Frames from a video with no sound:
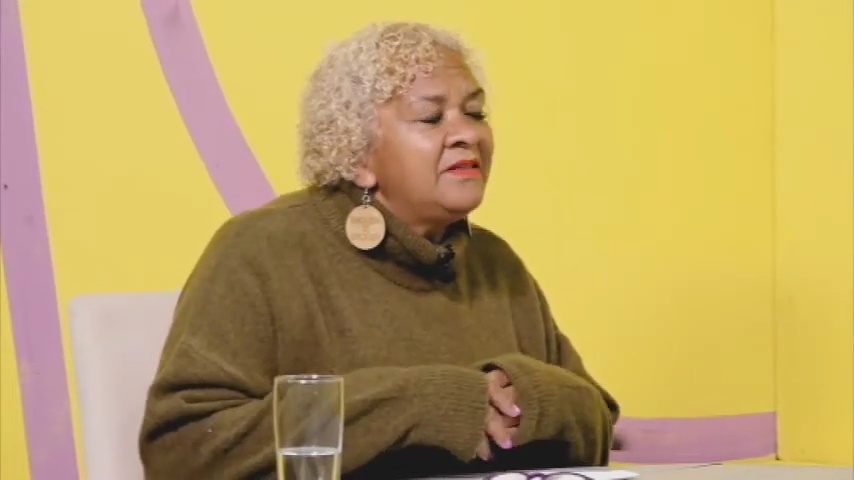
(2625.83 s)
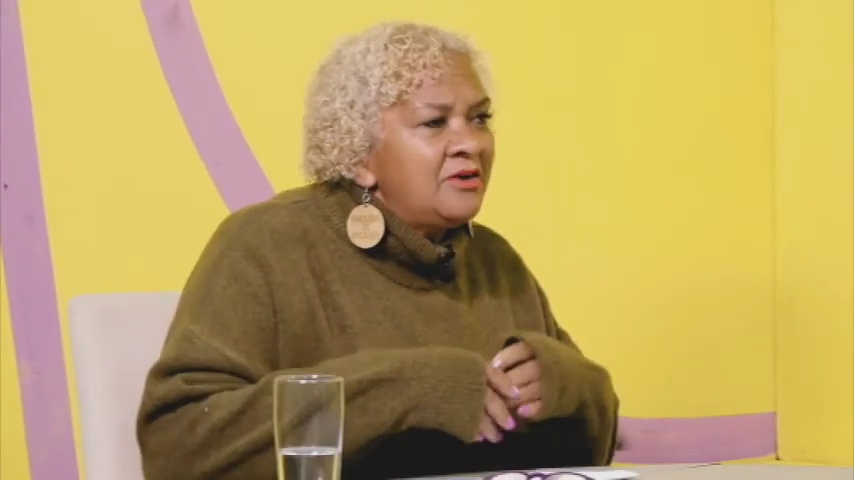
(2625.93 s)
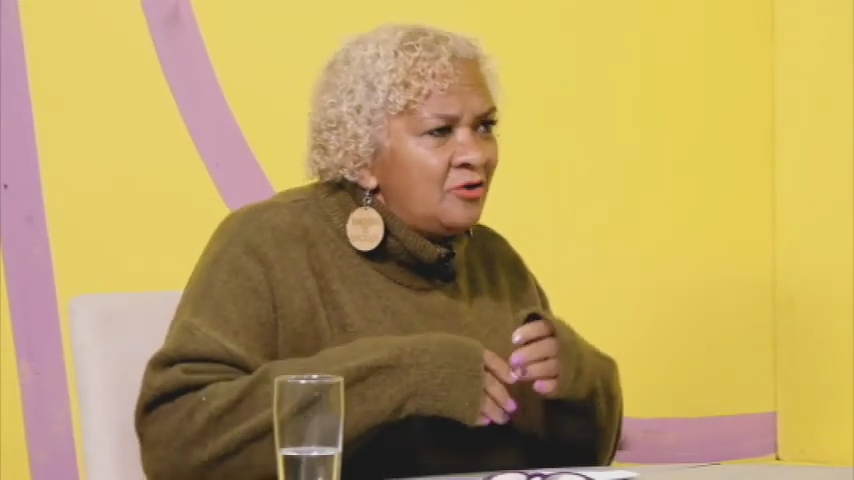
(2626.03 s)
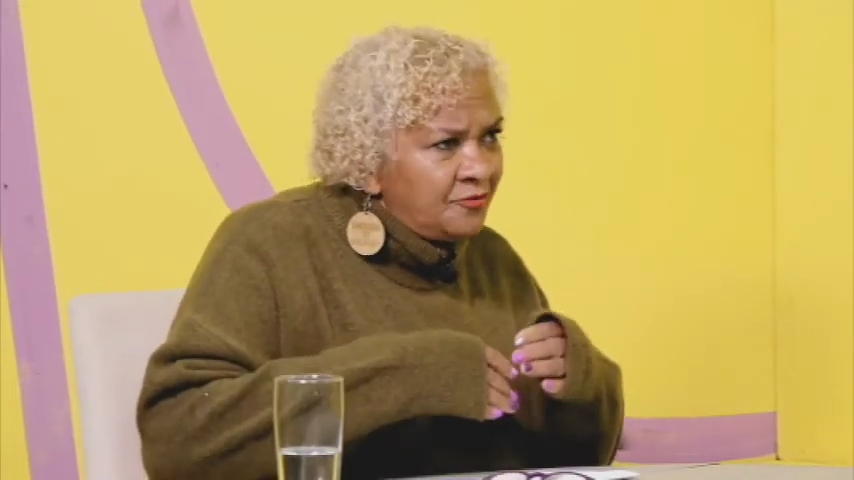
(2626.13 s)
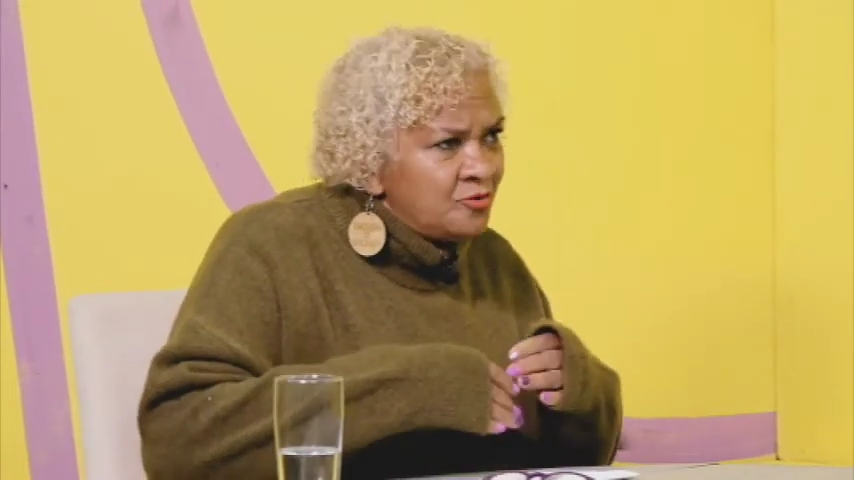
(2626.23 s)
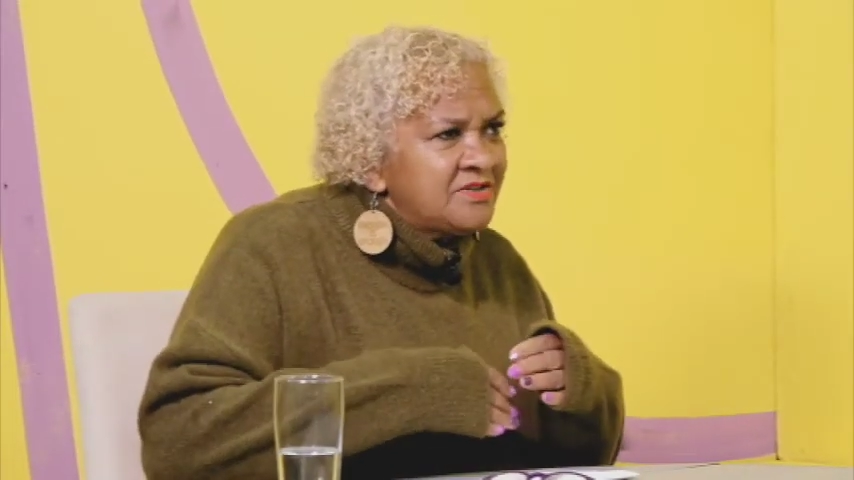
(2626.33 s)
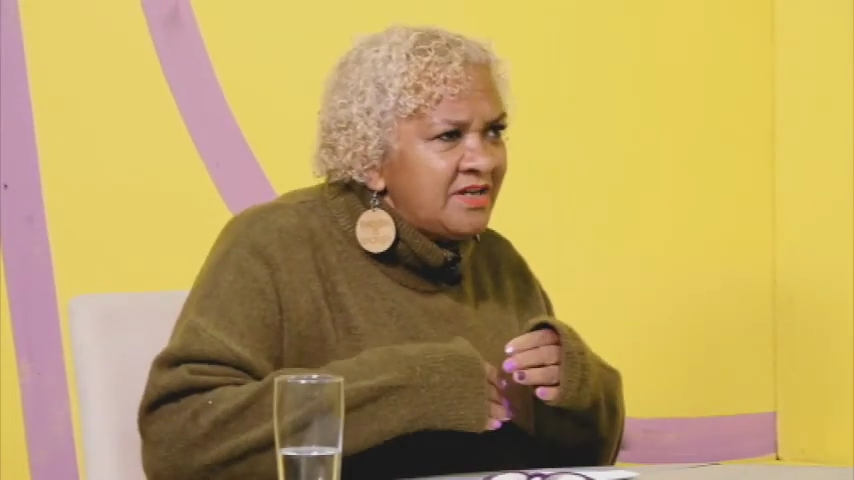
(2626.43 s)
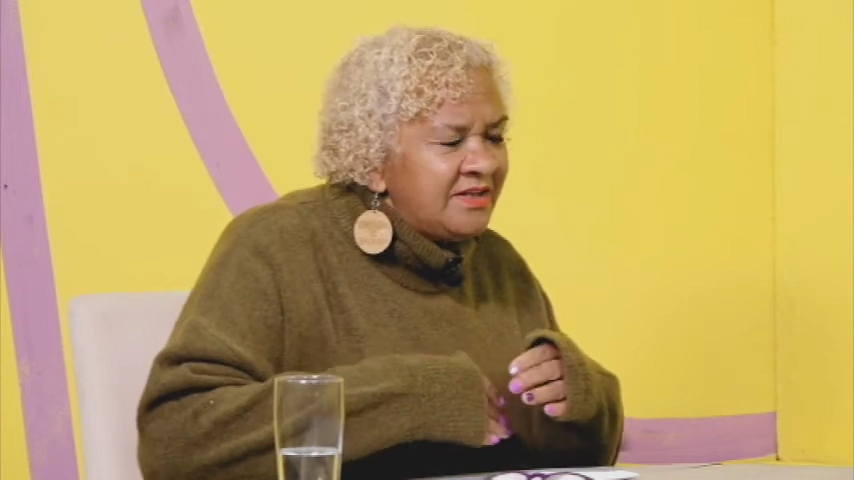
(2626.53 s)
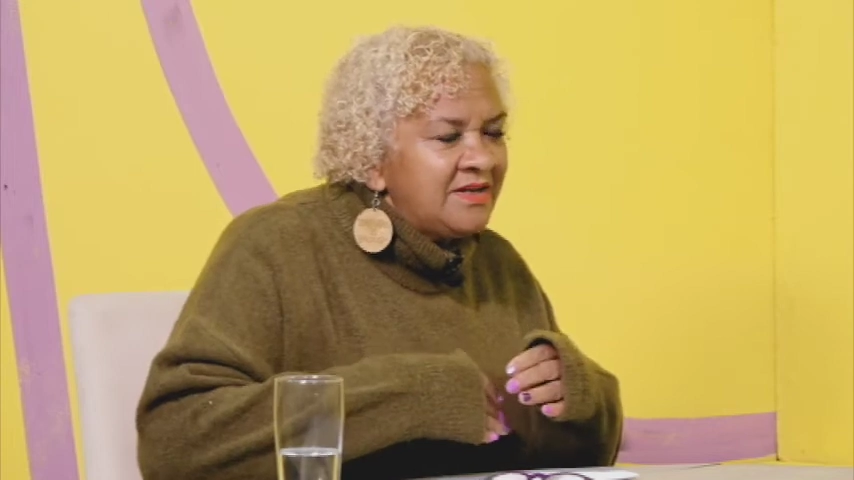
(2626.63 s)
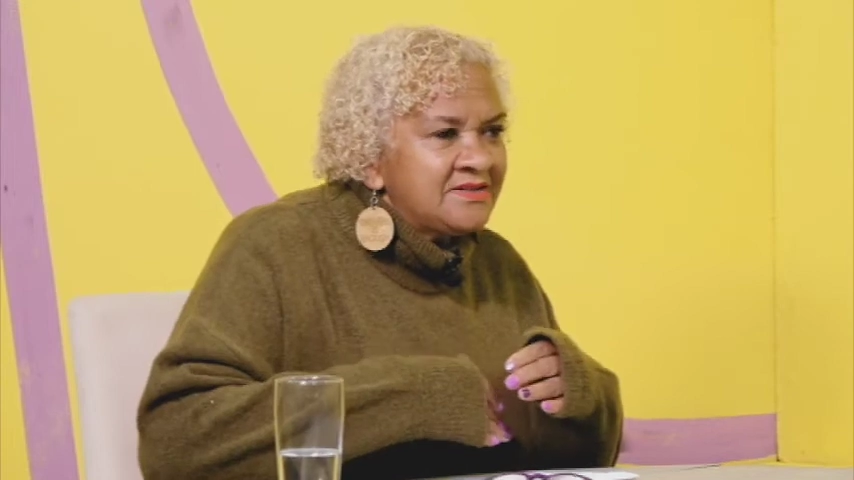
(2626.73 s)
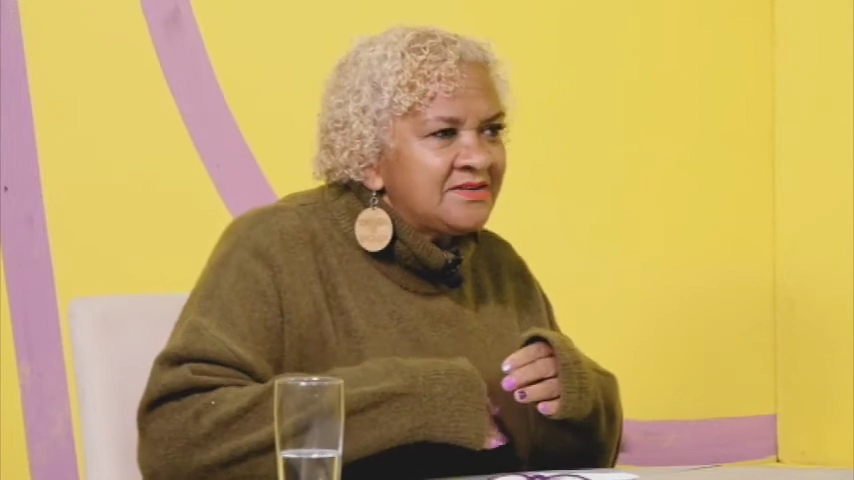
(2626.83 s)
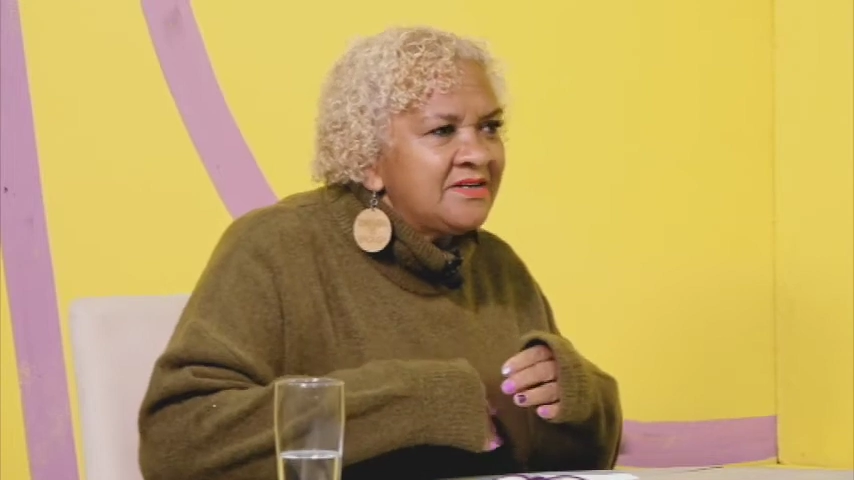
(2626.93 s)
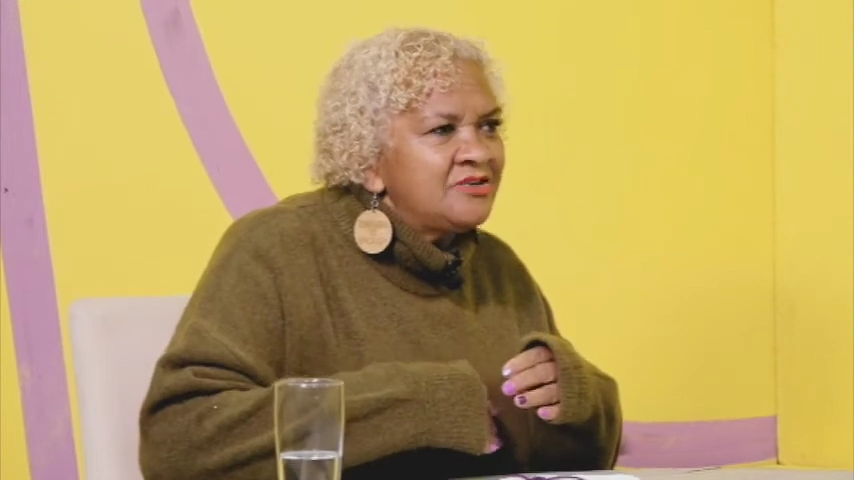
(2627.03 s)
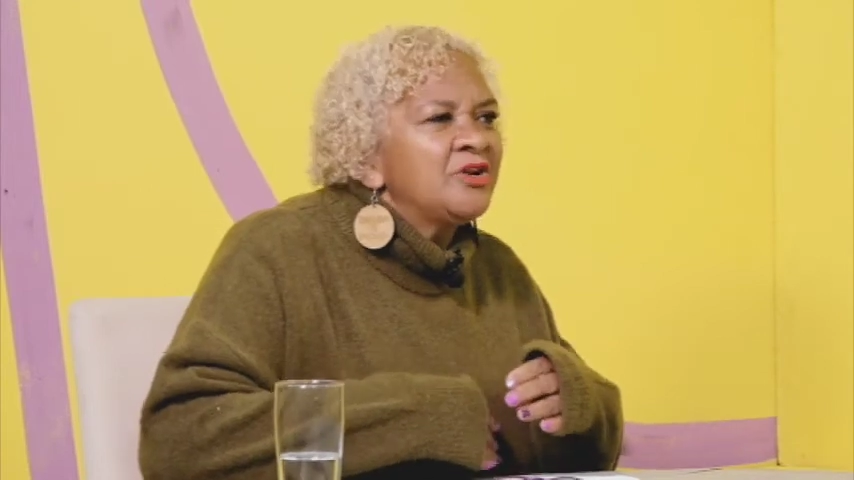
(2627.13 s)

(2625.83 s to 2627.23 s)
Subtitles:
then of course at that stage,